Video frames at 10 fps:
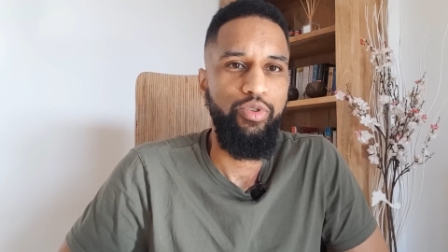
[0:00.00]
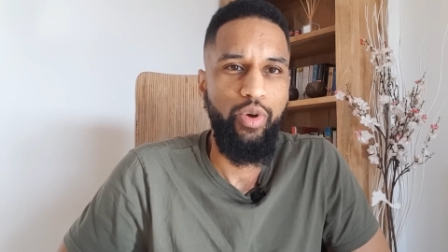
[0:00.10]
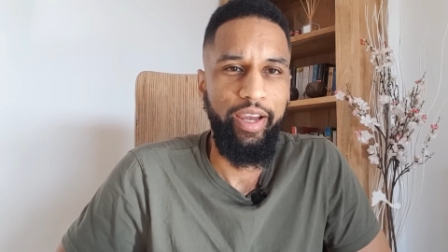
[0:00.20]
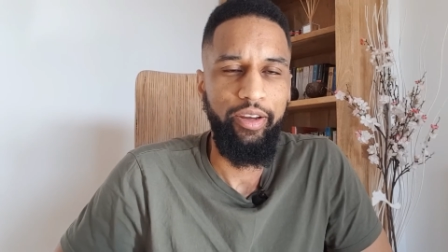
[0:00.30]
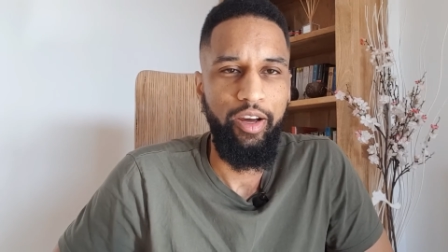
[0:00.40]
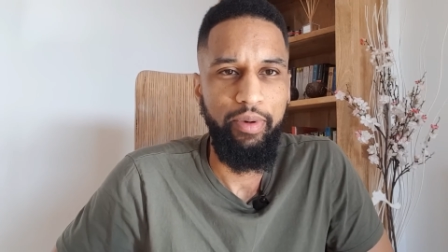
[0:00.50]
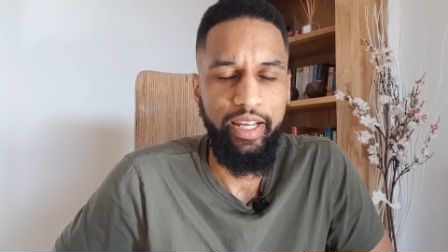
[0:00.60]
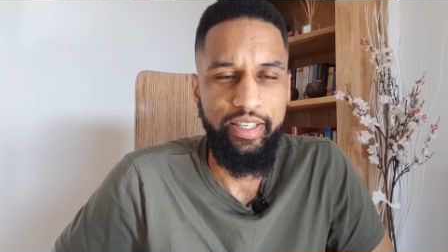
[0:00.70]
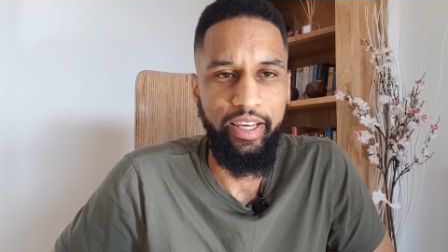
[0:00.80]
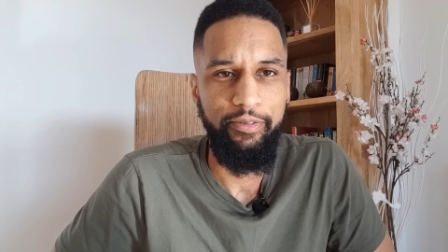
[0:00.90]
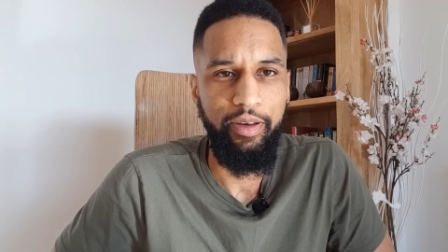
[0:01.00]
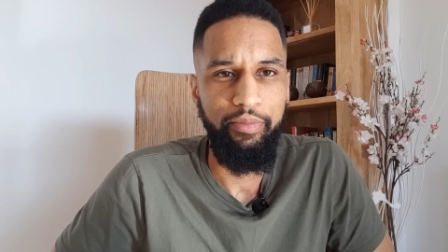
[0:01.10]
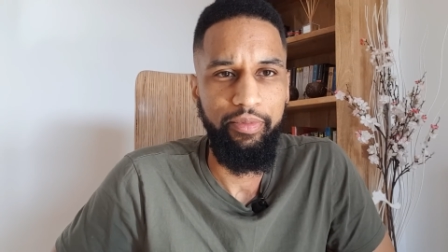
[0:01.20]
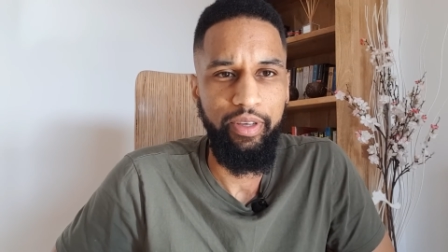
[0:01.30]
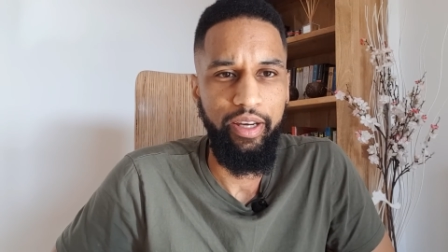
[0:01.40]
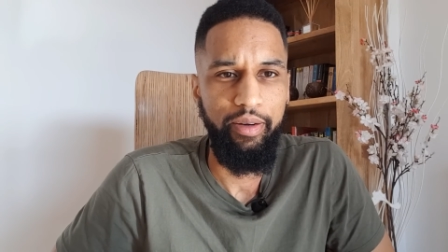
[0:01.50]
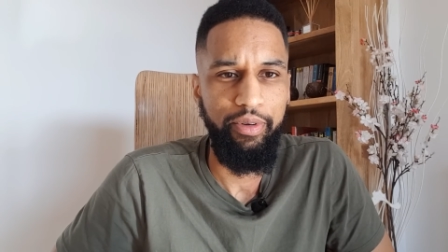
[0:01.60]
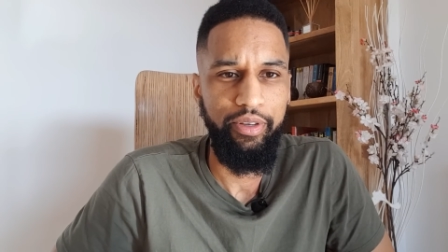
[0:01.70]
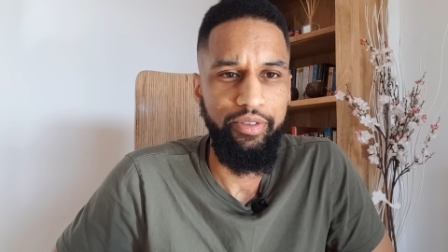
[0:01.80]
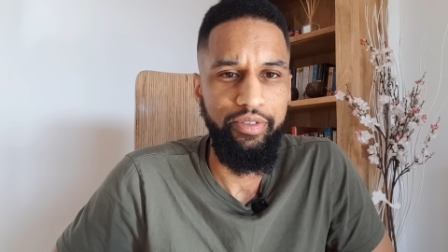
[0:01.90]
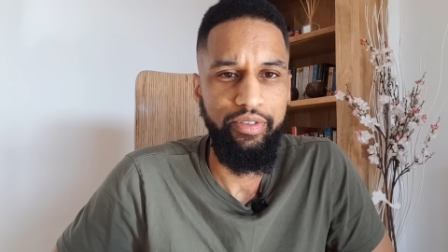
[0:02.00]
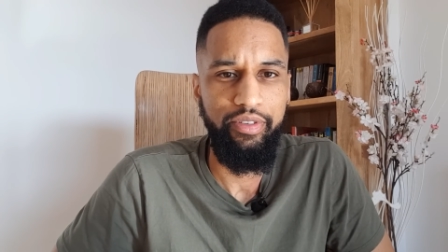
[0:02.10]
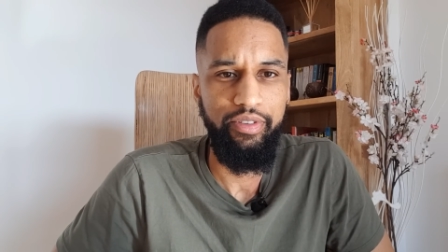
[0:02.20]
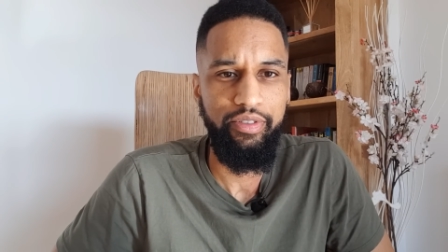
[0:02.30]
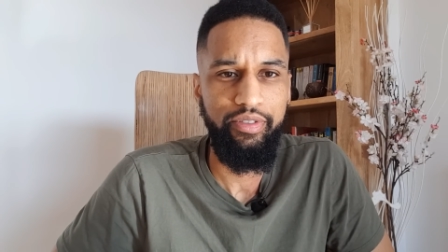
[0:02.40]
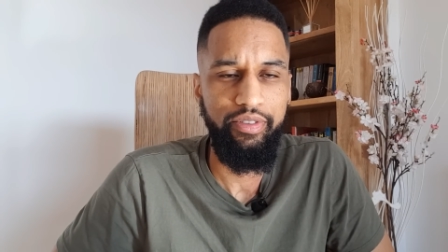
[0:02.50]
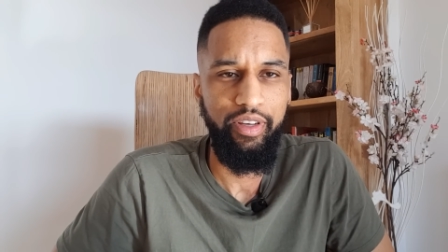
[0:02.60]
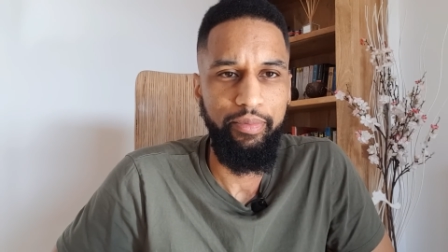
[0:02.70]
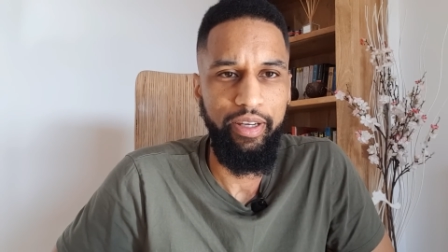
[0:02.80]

you ain't got no money to give them. Yeah, because you just,